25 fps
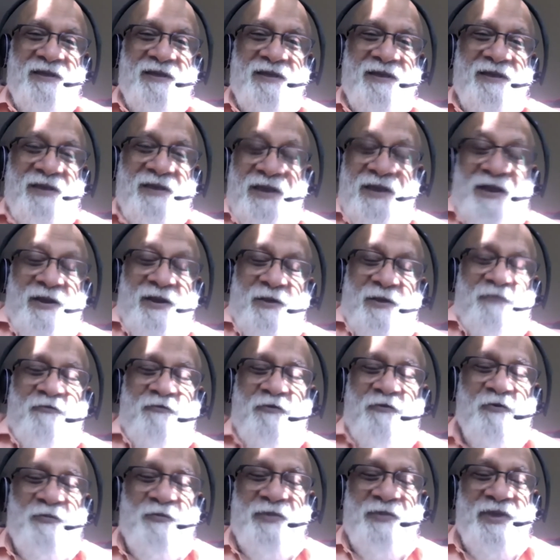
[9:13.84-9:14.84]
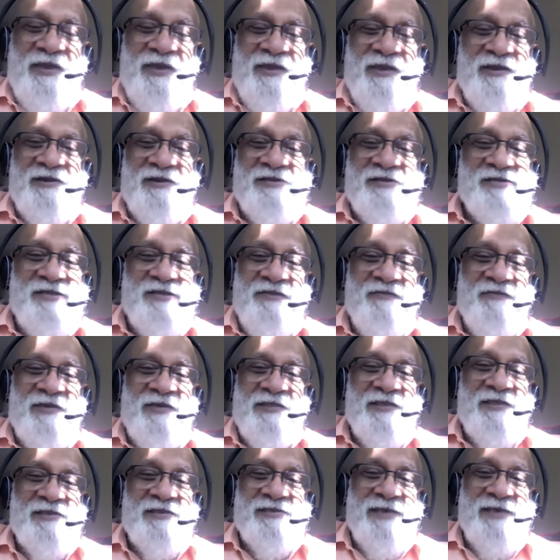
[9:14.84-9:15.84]
You know, for me, receiving
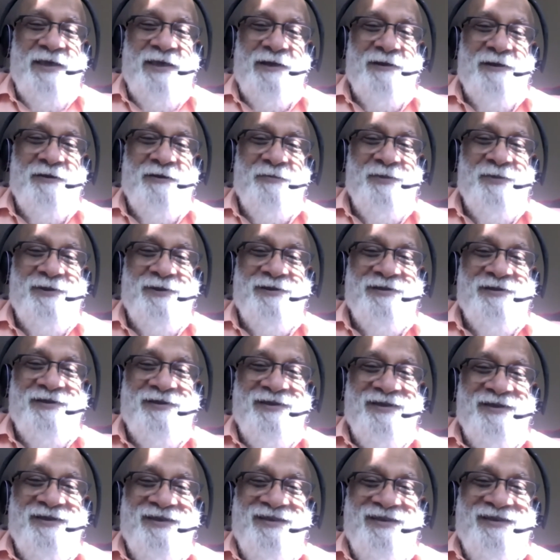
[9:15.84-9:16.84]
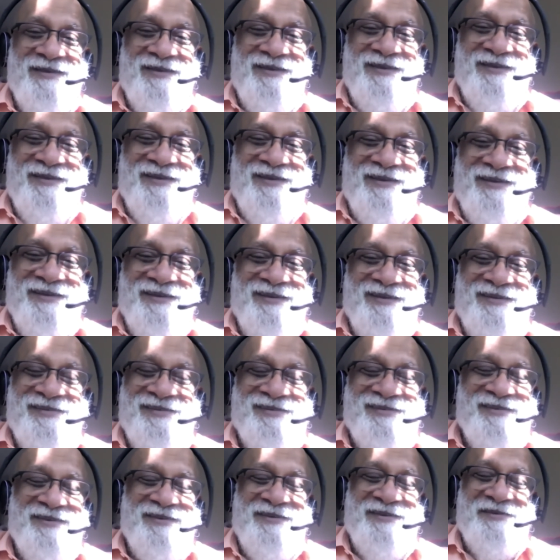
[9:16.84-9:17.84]
the sacrament
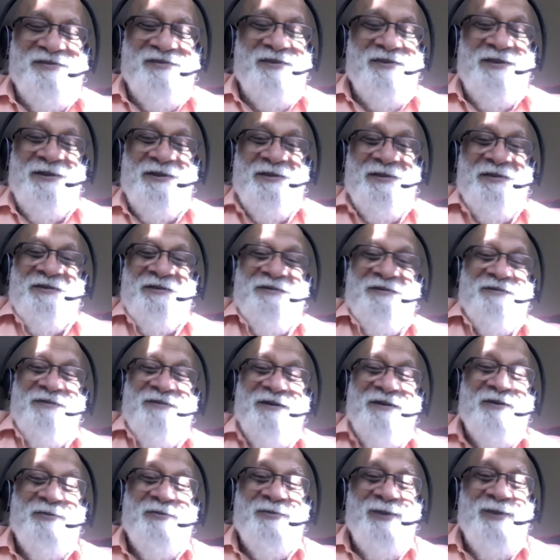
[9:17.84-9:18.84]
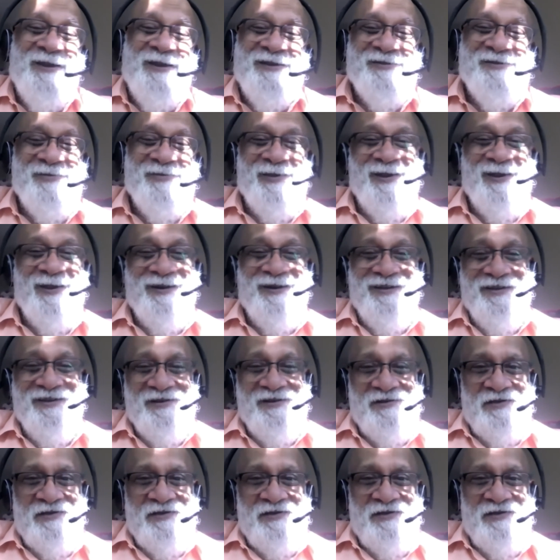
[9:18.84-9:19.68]
is an incredible experience.